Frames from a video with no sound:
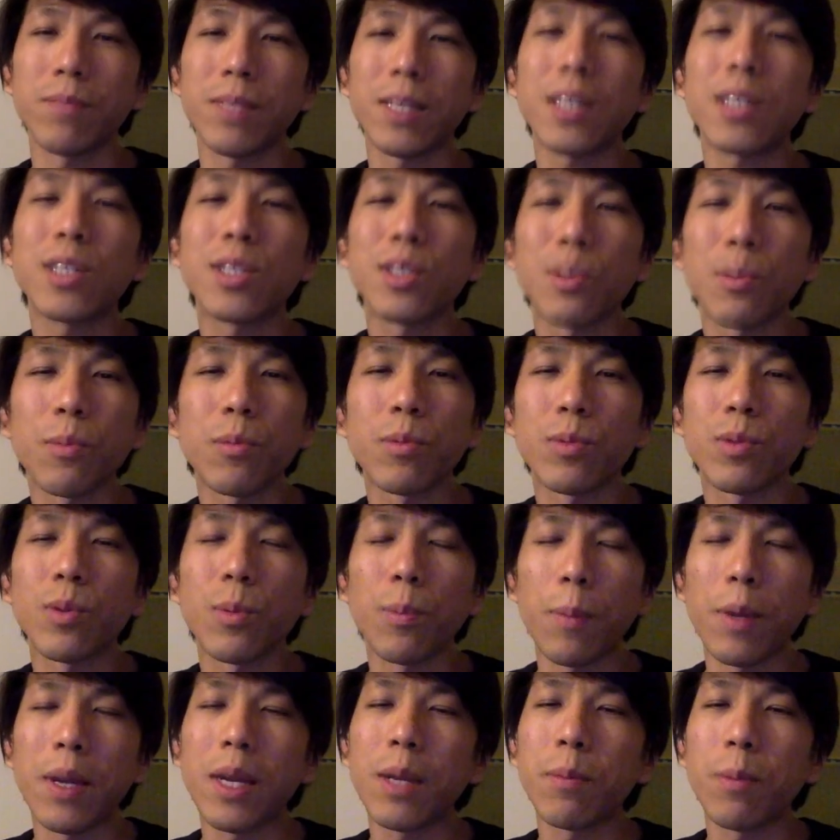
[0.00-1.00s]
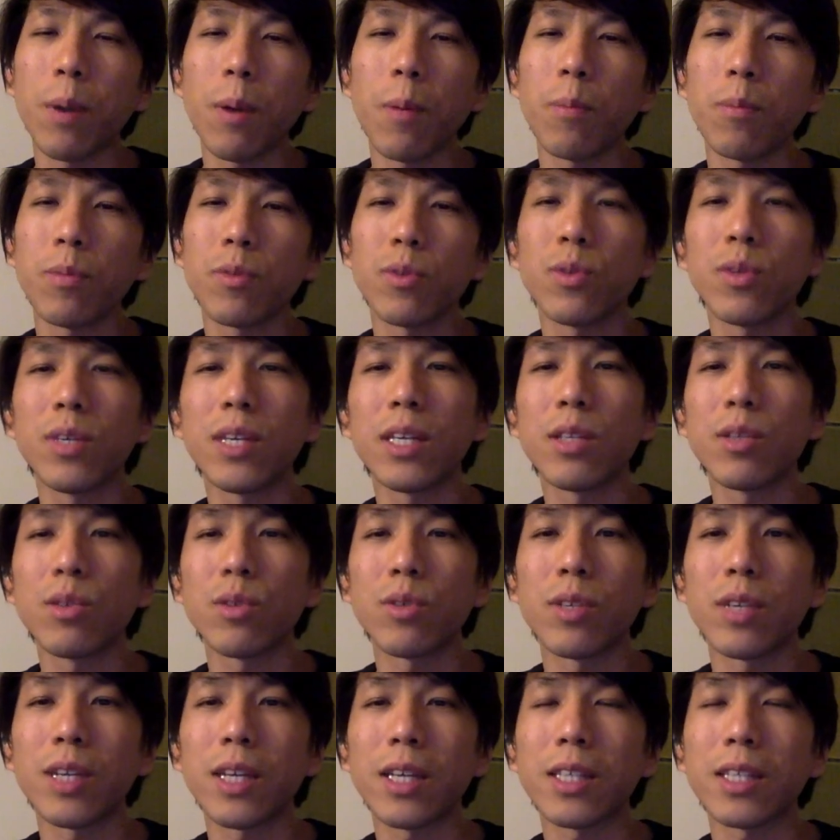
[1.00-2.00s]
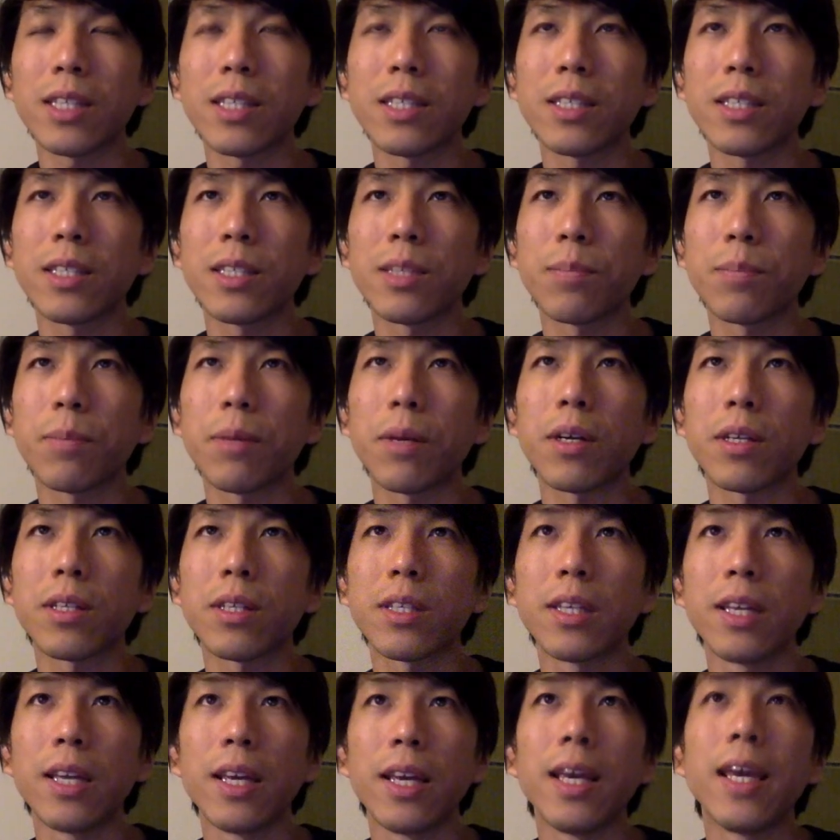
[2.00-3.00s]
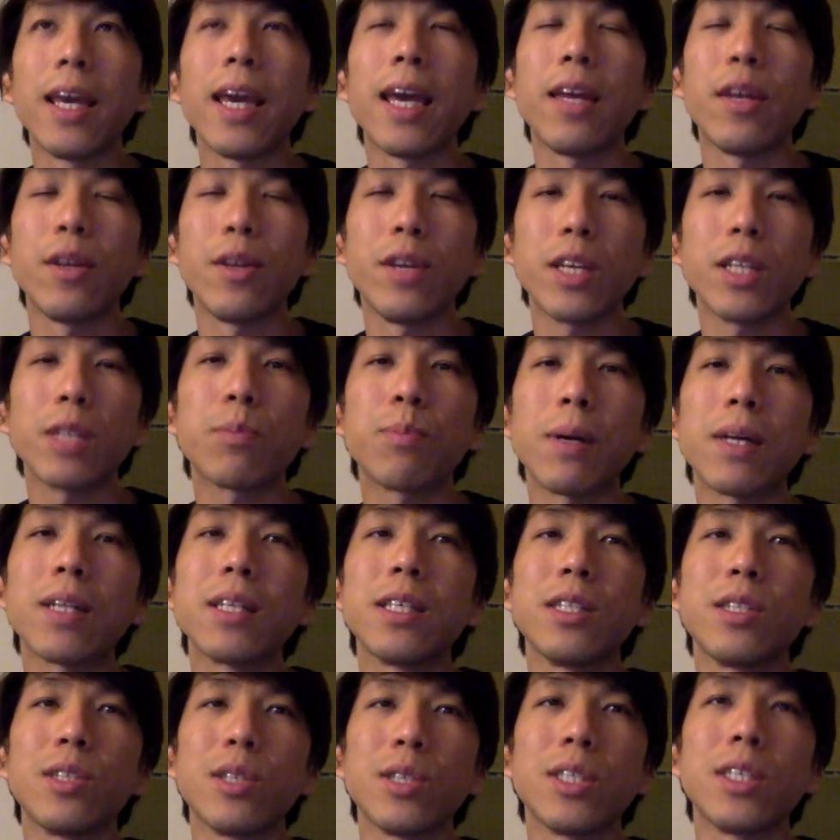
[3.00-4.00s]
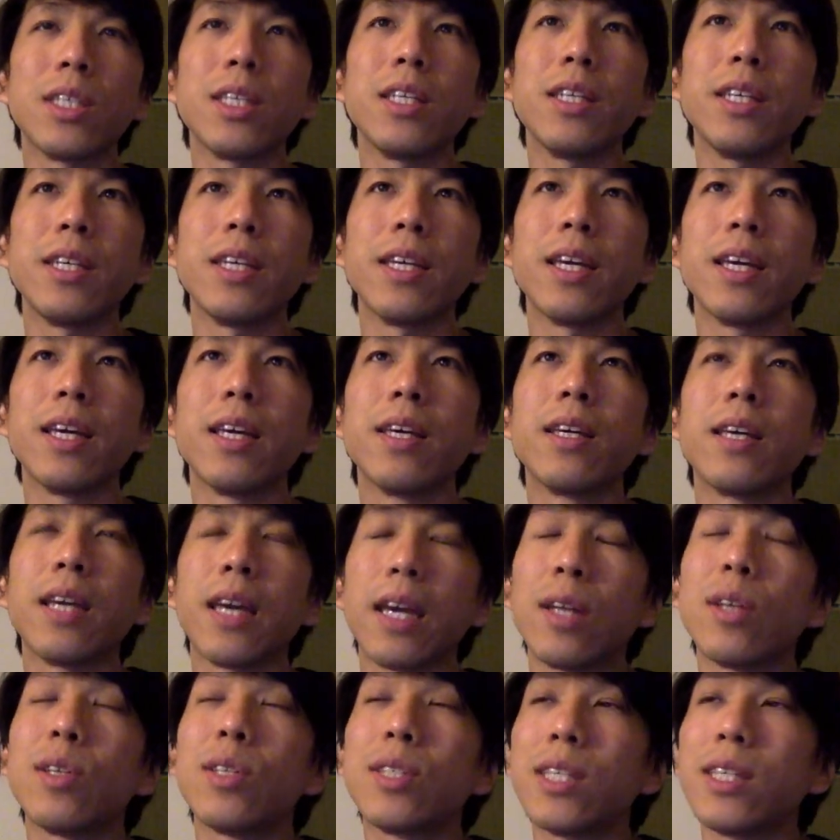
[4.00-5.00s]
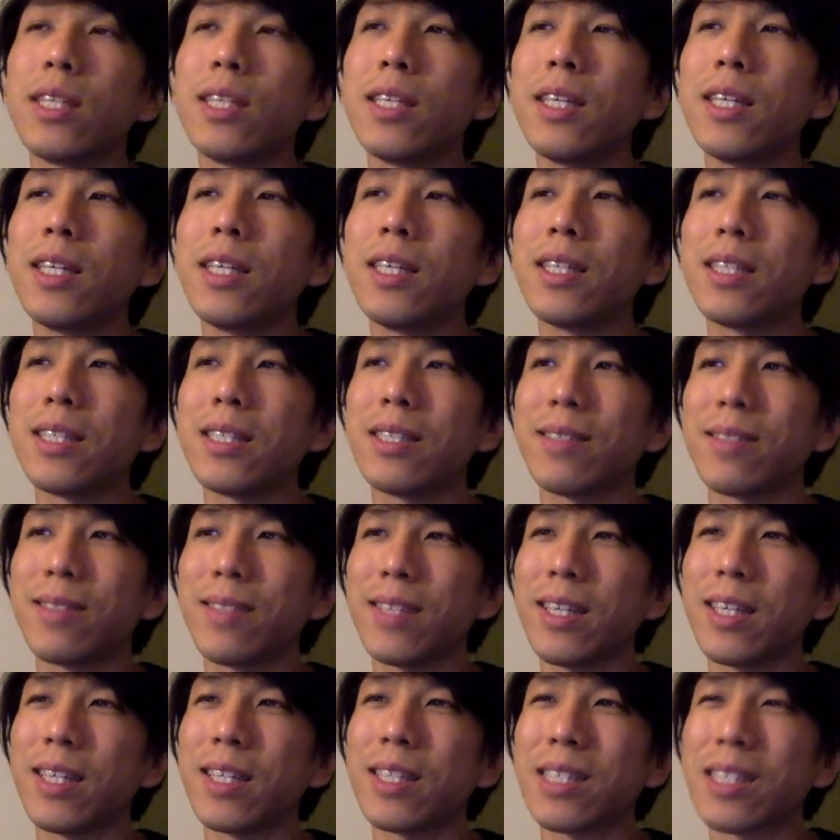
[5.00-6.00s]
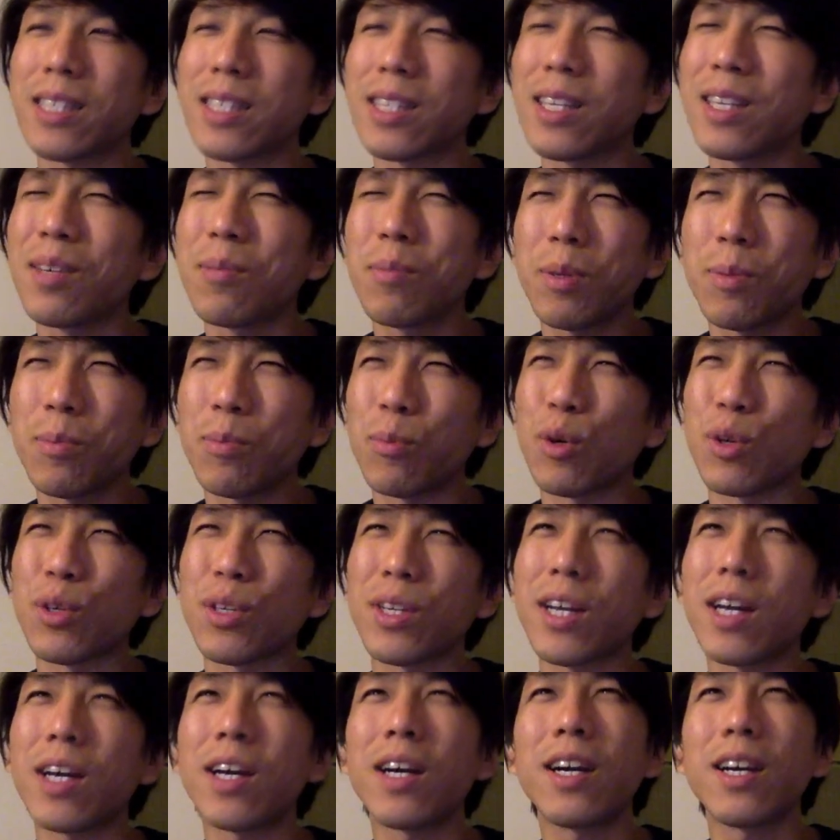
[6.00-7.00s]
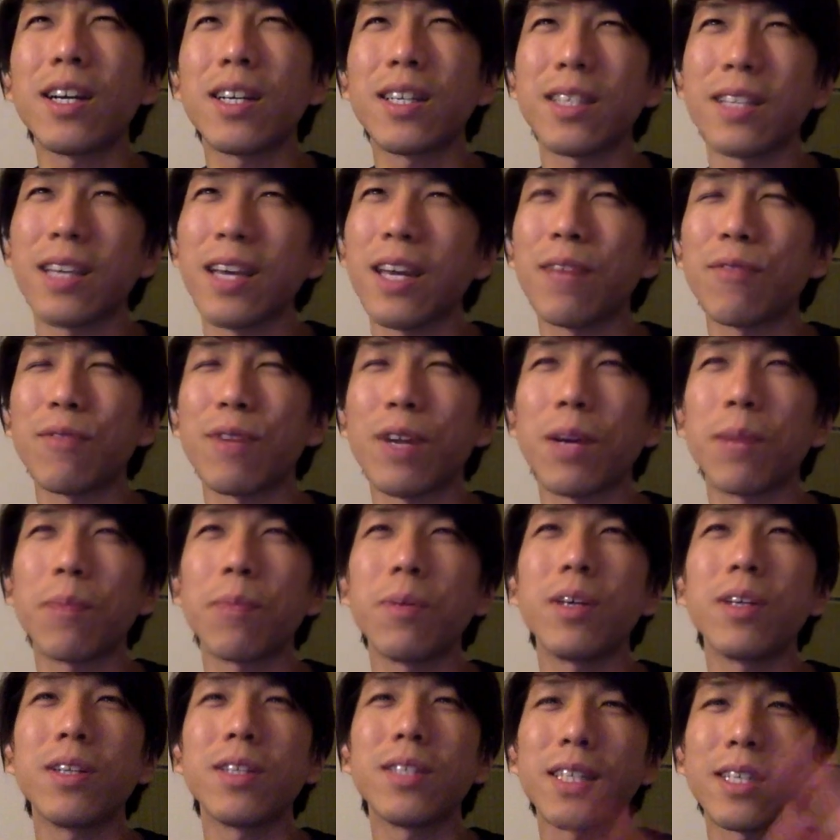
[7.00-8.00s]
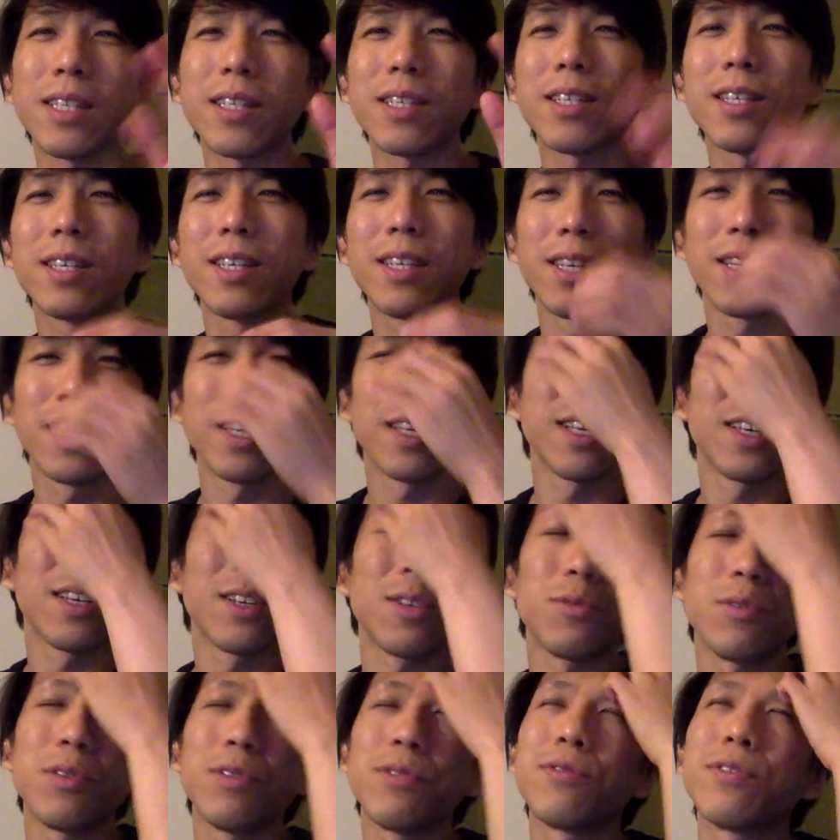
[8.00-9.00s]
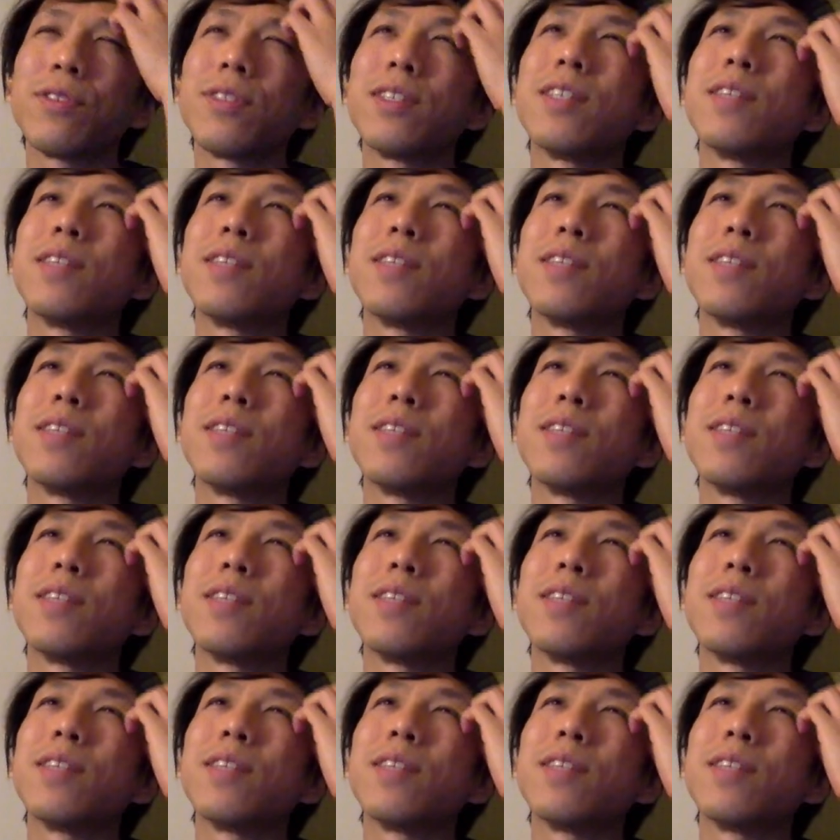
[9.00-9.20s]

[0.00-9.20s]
that's the minimum to get to the next part. And the next part is the city, and the city, it's a little bit more dark environment, and with